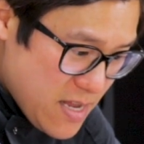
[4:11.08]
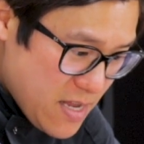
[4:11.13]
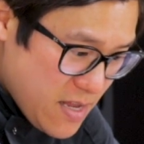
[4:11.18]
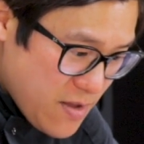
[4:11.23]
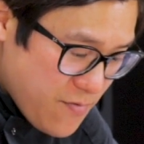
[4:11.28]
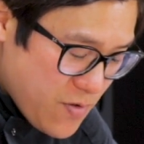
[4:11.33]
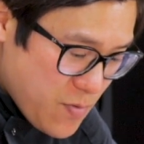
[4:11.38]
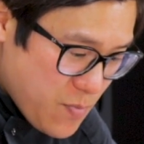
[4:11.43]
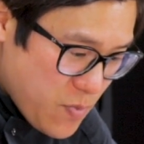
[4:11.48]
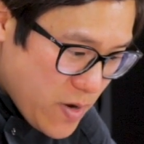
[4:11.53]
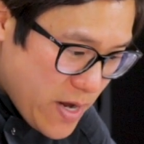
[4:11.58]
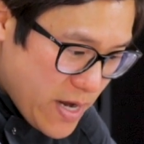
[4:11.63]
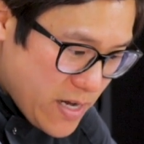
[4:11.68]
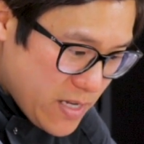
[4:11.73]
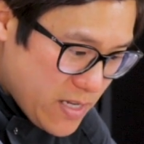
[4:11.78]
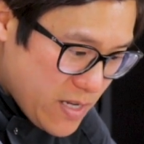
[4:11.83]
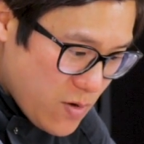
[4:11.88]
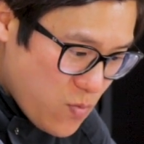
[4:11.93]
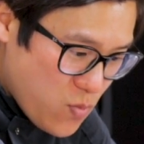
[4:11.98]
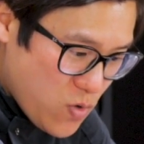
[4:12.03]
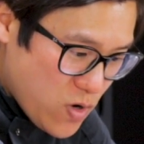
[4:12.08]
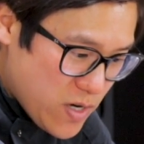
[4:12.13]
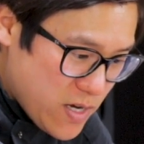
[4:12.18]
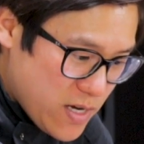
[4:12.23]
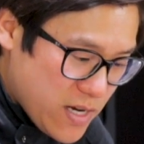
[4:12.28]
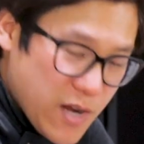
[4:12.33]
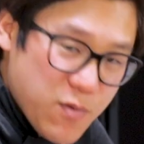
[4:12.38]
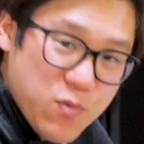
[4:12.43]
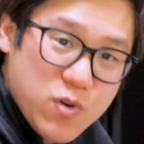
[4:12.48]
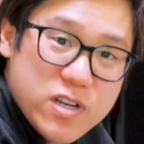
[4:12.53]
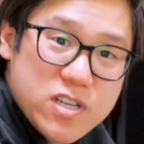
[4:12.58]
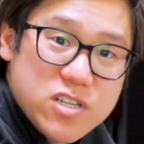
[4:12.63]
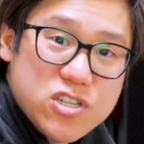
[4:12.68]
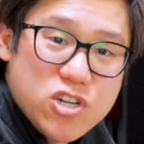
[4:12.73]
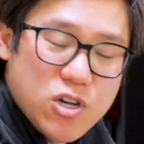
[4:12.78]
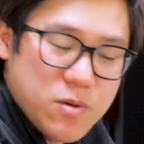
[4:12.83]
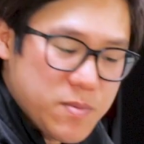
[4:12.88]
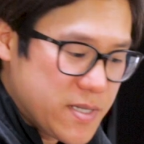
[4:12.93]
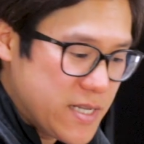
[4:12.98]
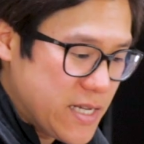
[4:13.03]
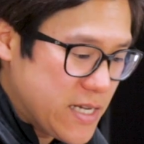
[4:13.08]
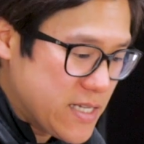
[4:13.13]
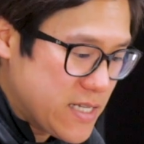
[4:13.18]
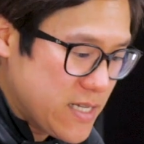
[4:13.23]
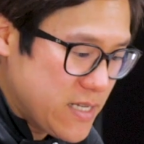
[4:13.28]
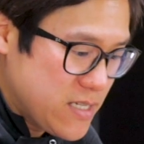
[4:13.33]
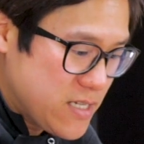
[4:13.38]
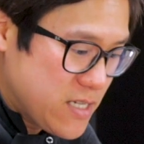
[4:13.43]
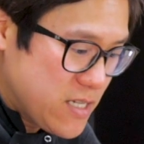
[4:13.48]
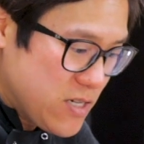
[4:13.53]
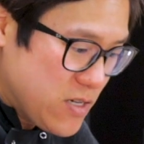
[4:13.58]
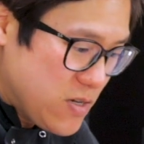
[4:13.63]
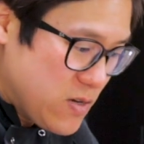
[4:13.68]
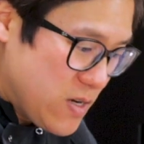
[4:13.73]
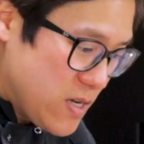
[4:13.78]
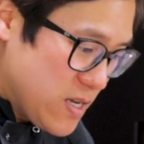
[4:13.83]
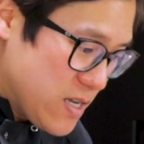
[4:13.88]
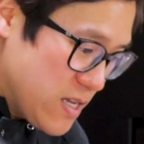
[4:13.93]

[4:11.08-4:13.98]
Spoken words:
if you put anything wooden, like wooden chopsticks, into